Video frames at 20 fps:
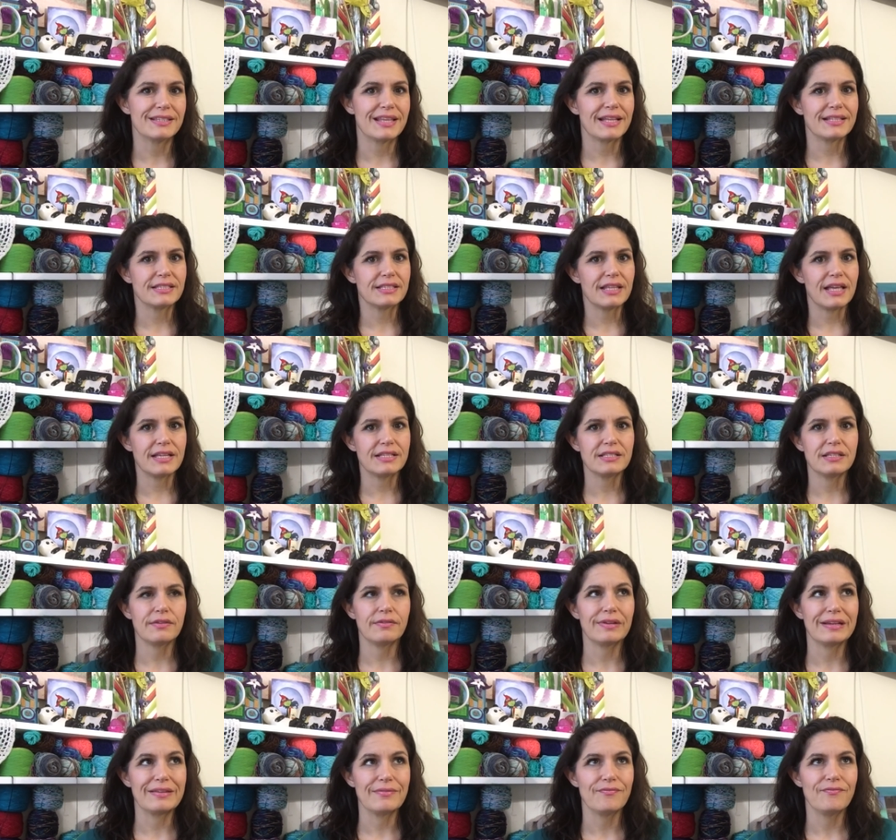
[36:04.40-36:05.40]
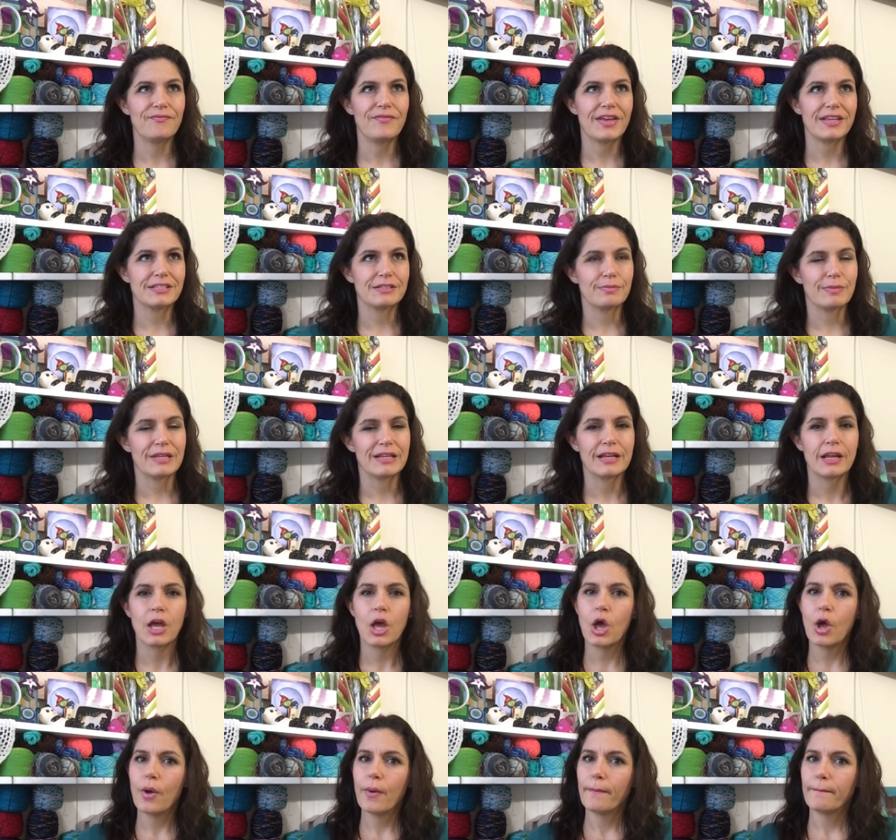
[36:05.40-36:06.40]
that's less of an investment
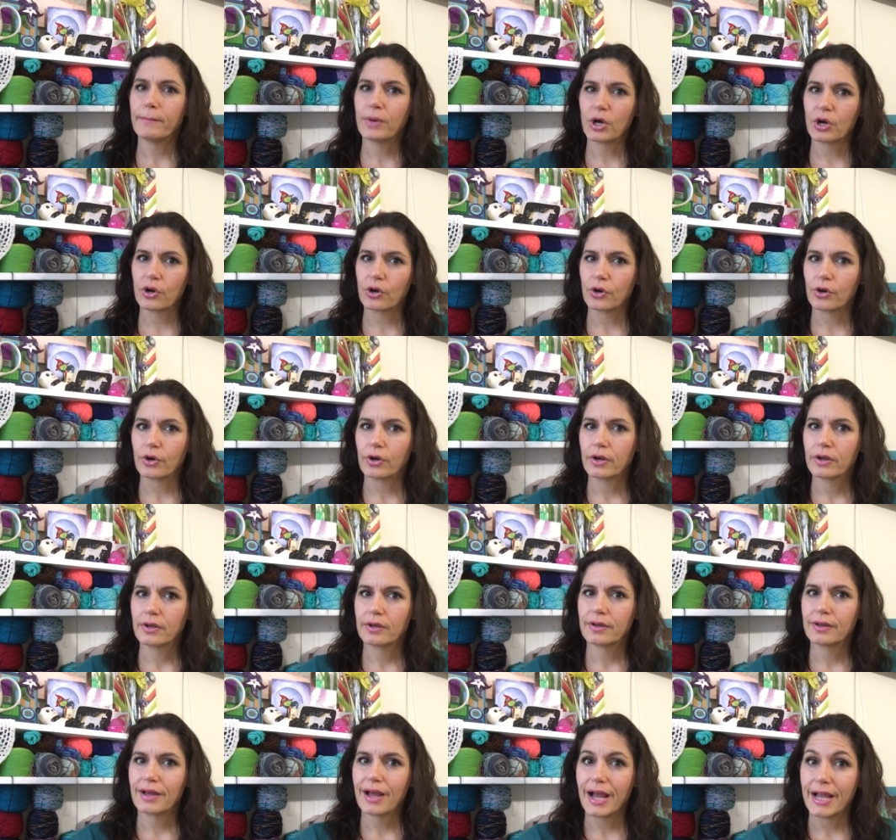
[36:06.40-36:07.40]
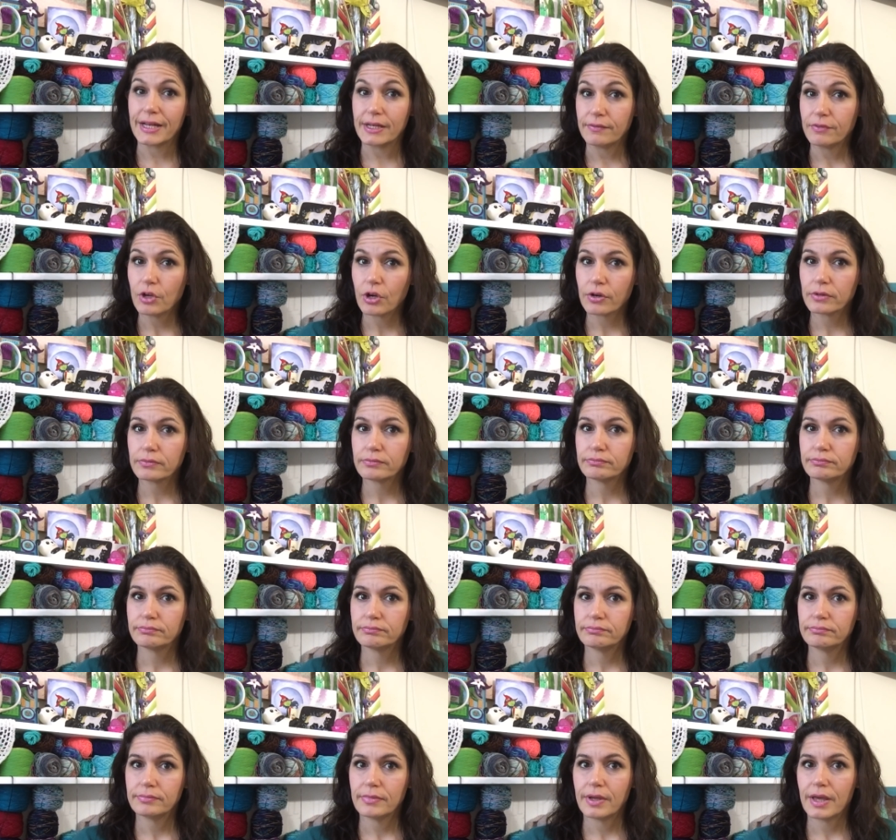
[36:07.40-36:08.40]
per kind of yarn.
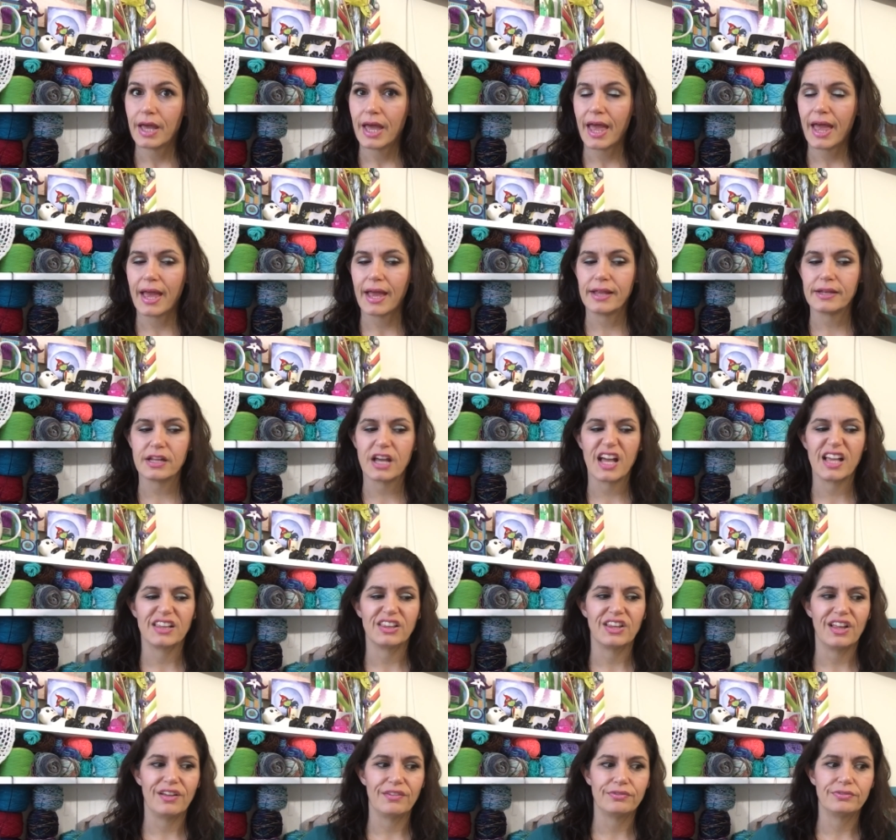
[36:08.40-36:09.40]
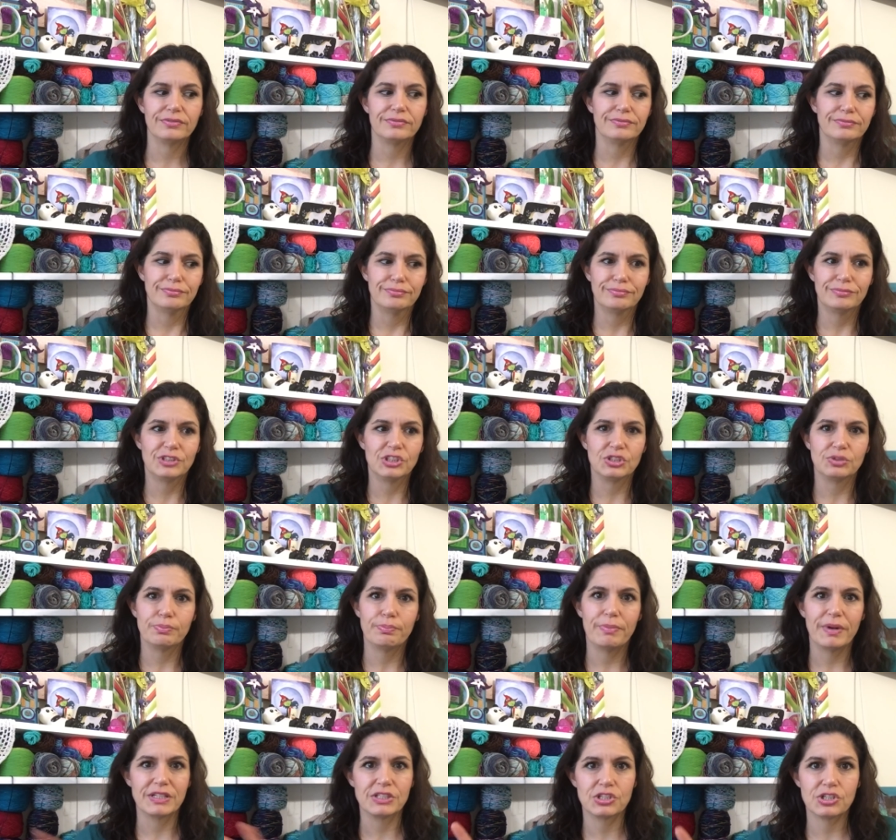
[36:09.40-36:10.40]
And I love
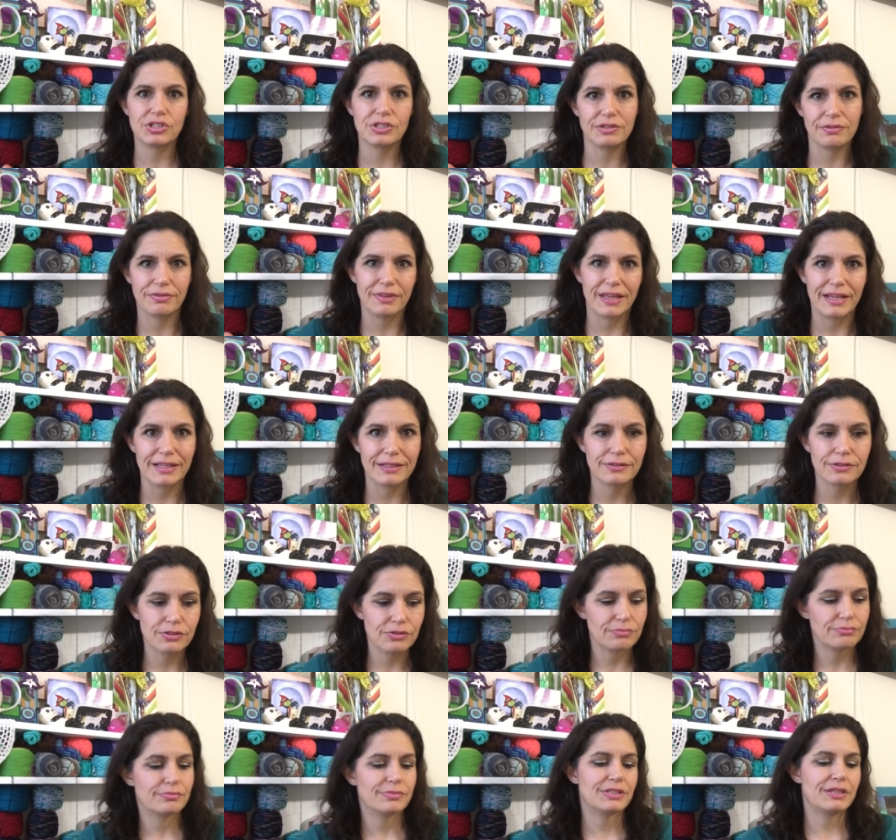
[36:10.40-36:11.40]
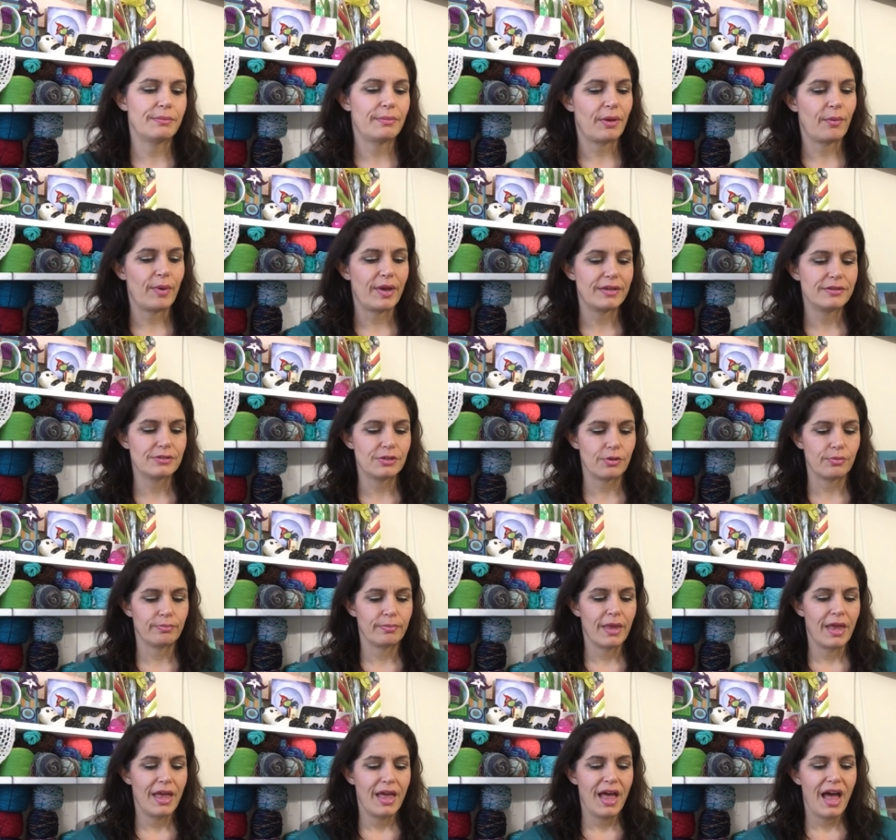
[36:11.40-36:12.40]
just bunches of things sent my way. So
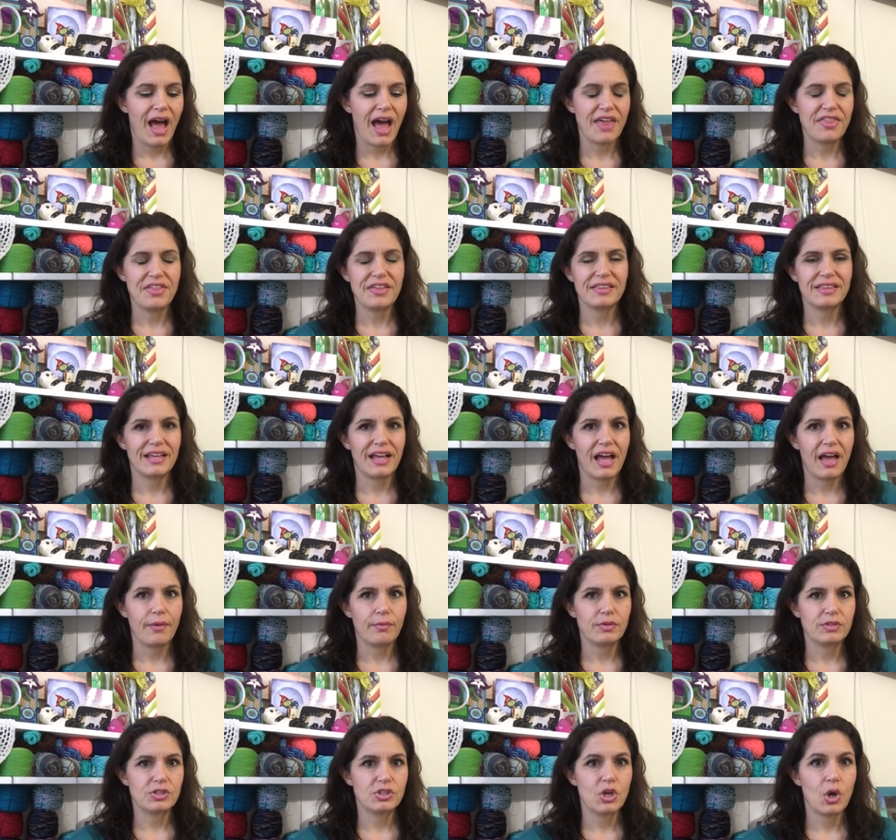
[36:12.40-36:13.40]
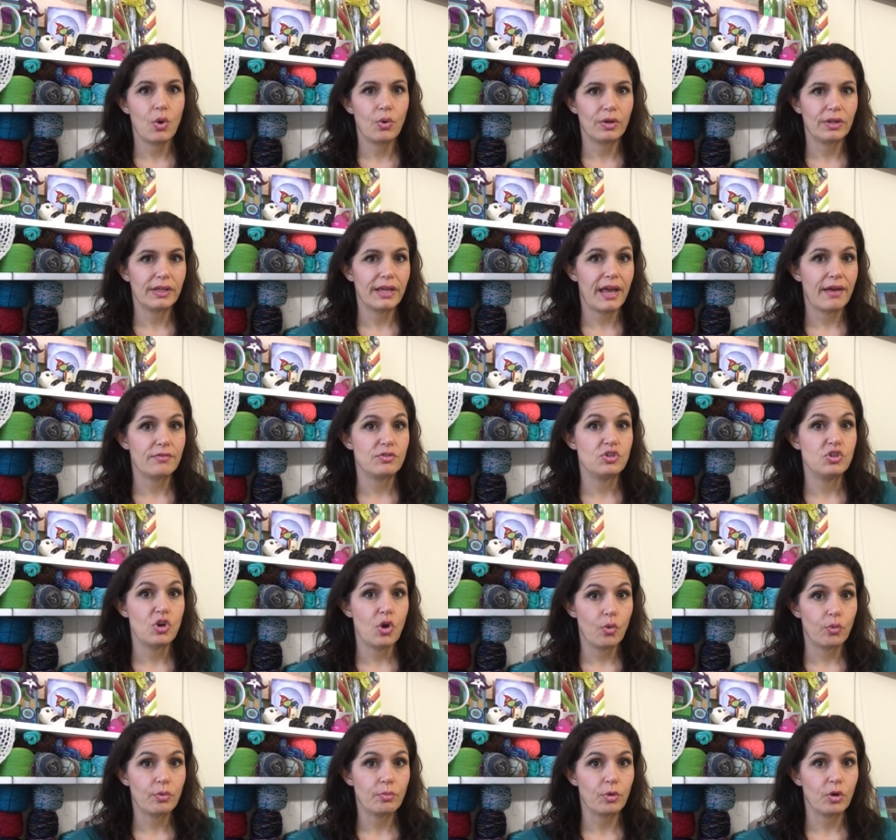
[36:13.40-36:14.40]
I think that I would totally have
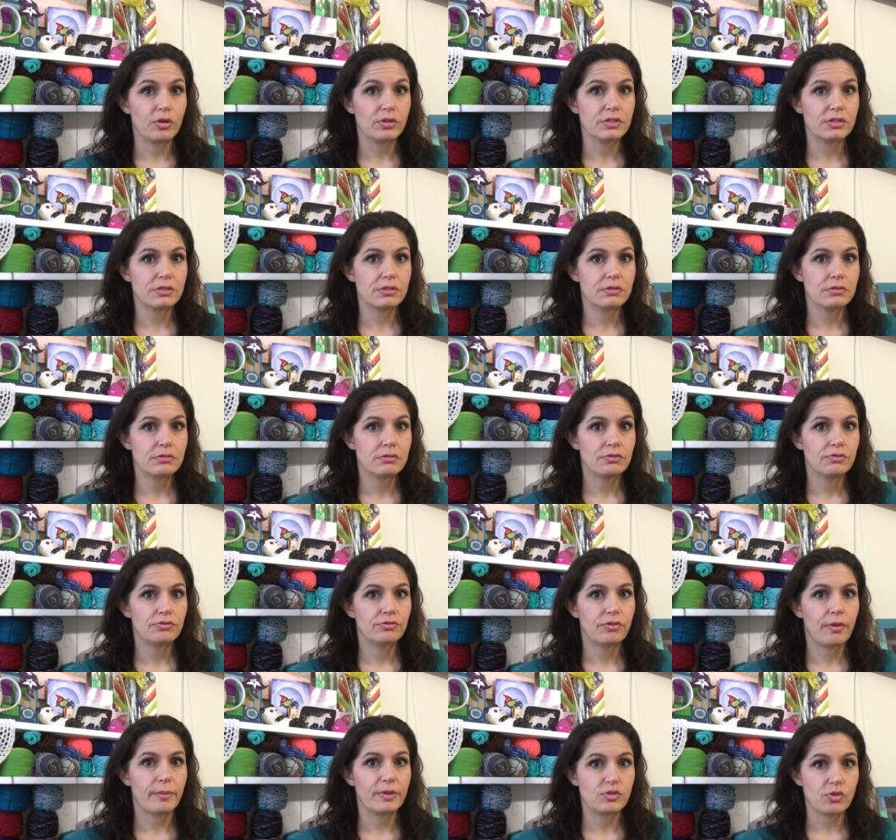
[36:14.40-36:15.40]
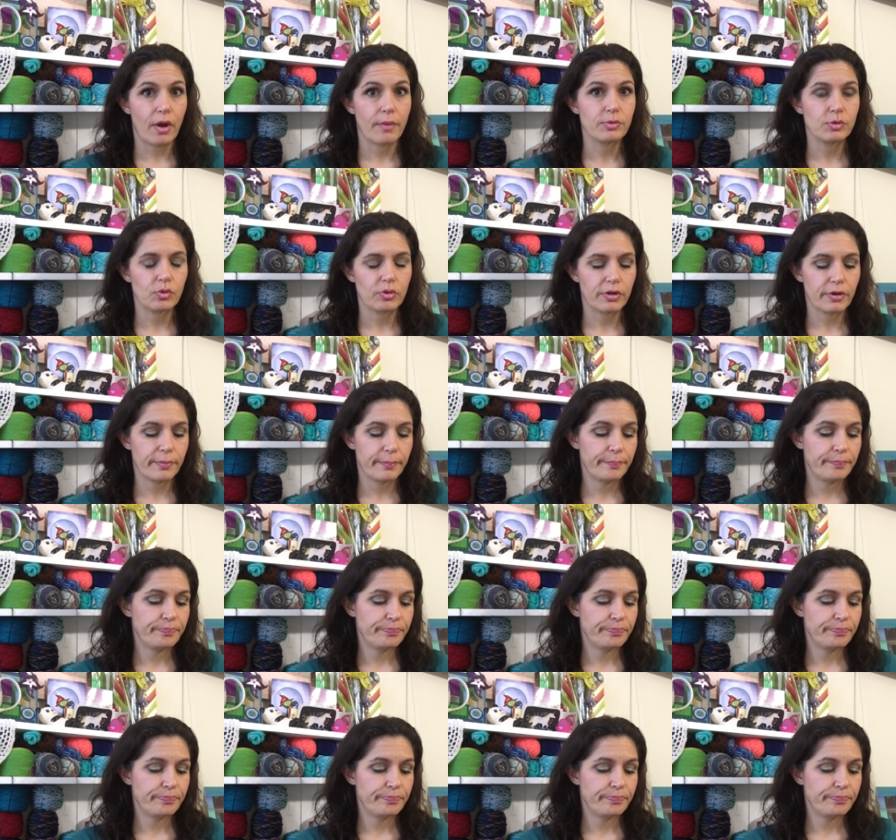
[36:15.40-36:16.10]
no remorse from a Drops order.